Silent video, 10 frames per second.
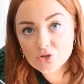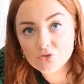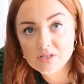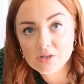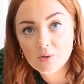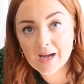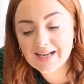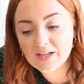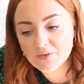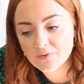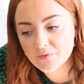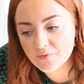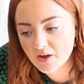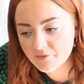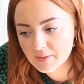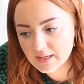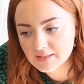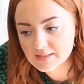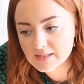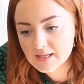do the drizzle. I leave it for 5
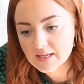minutes